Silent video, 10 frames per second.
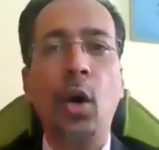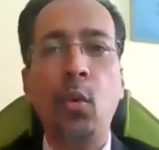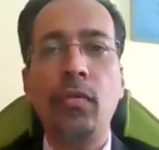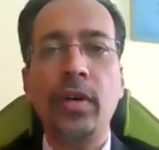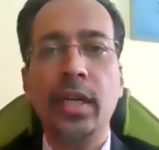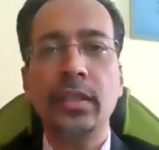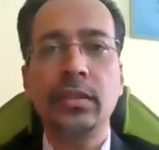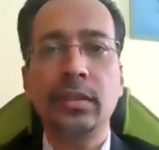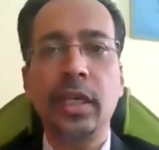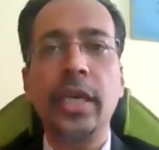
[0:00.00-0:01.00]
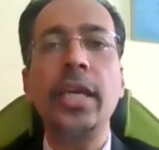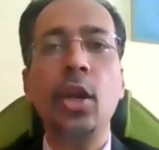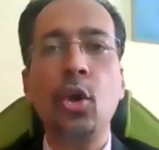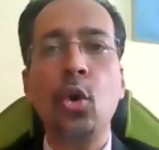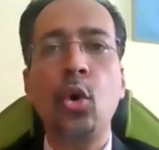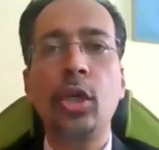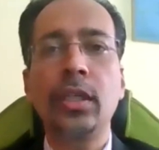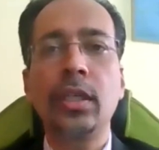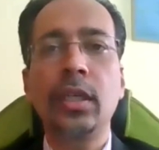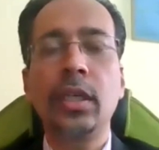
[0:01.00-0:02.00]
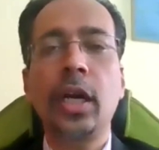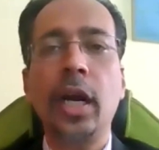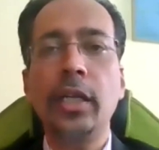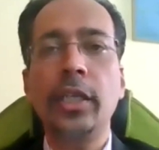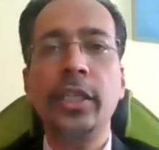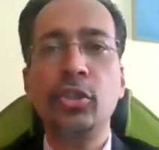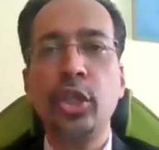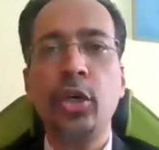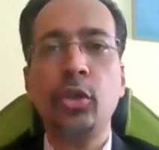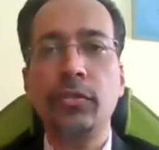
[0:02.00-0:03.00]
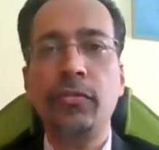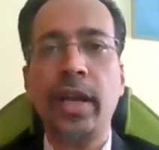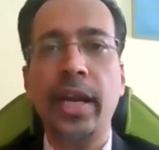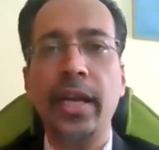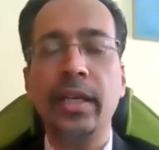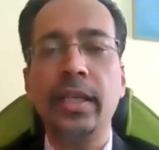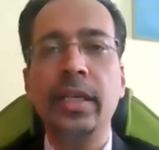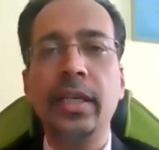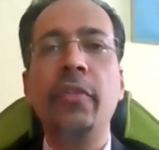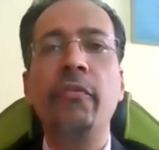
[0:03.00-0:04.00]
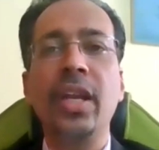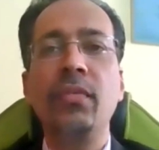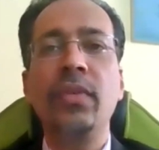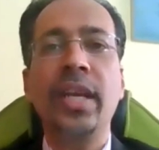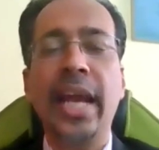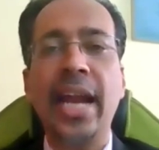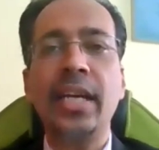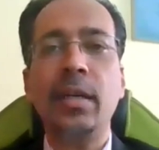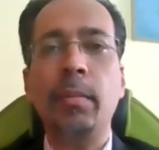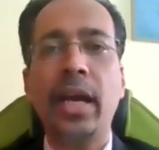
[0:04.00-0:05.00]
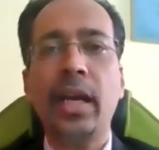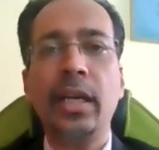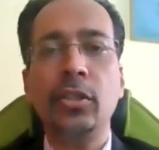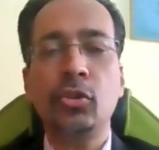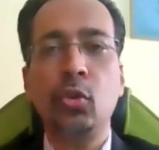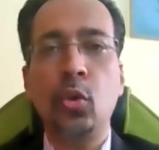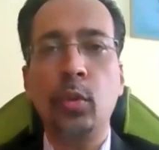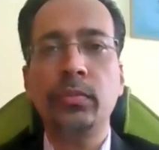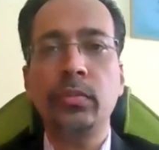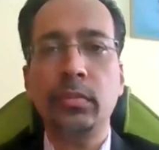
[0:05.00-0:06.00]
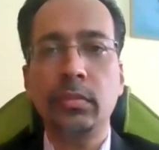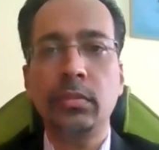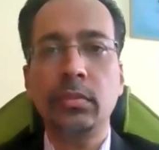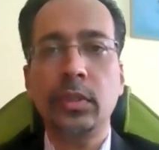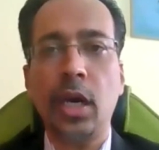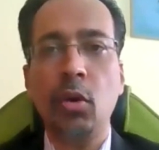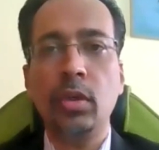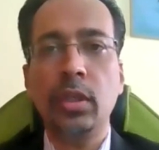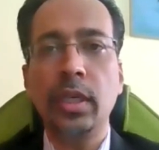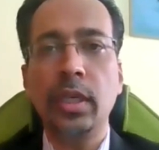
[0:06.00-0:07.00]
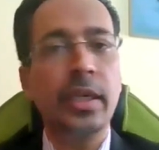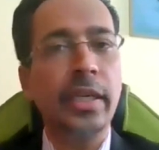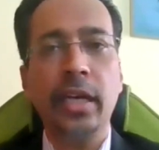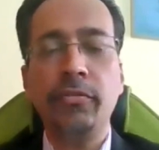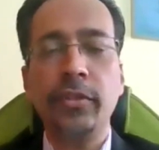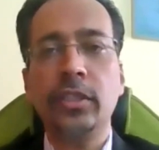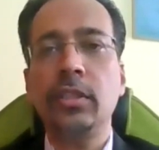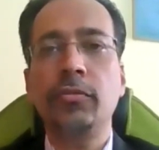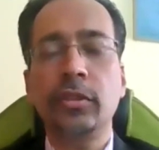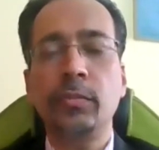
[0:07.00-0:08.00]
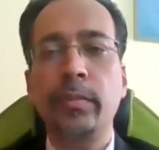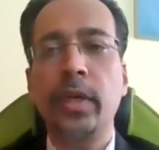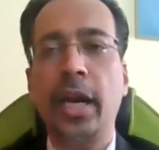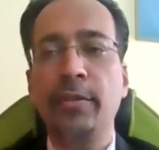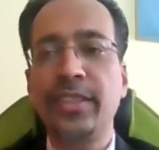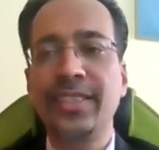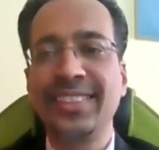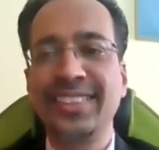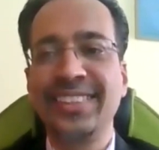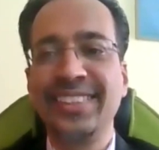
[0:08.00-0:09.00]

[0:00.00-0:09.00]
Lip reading: However, he wrote continuously on the flight. When we landed back at his hometown, he had finished the first draft.